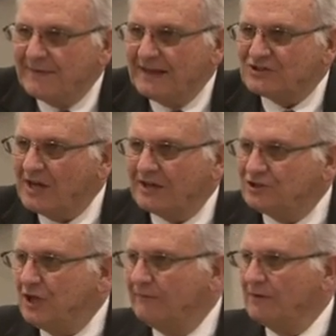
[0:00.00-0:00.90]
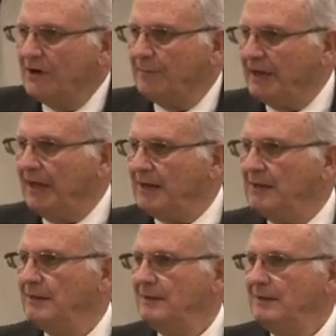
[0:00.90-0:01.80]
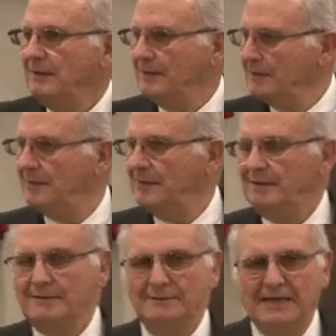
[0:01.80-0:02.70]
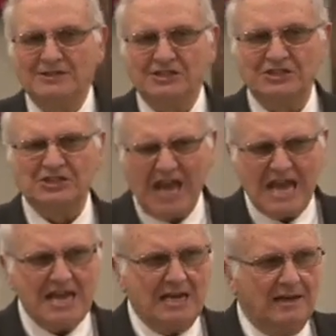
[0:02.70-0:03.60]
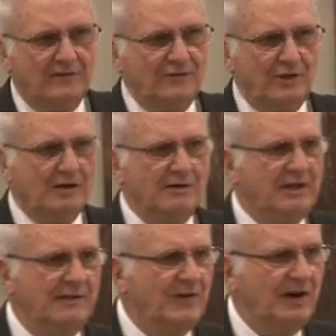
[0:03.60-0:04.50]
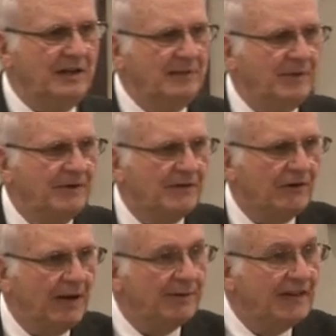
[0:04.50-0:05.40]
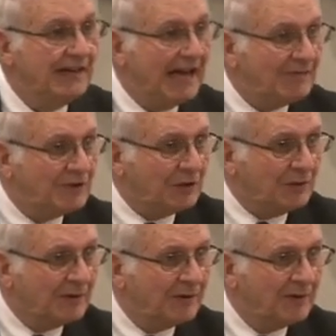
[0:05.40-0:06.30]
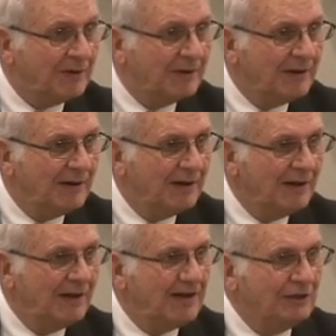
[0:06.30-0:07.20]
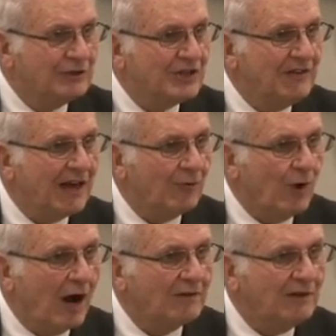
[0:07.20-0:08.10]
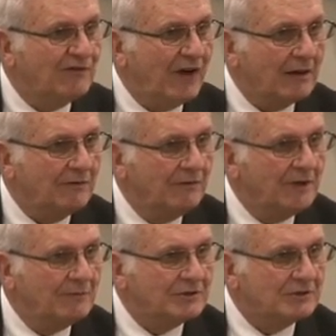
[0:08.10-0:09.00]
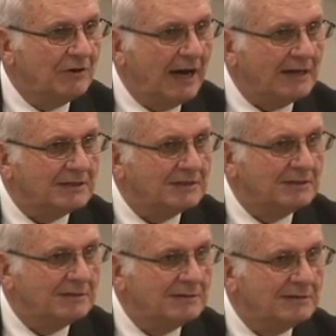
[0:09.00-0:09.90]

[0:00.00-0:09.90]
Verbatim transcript: That's not a shovel or a pick. That's a stave. You're not going to get very deep into the ground They didn't have to. You see, that rock that followed them was Christ.